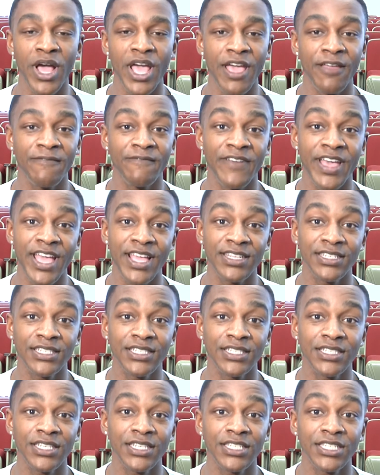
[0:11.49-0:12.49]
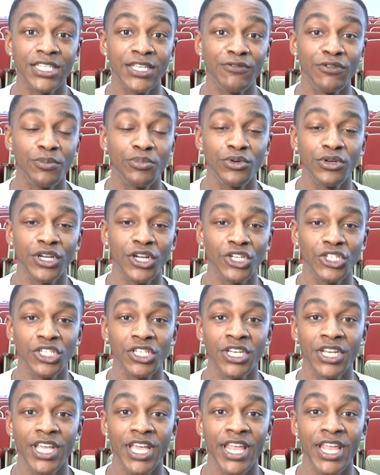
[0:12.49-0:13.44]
advanced TV production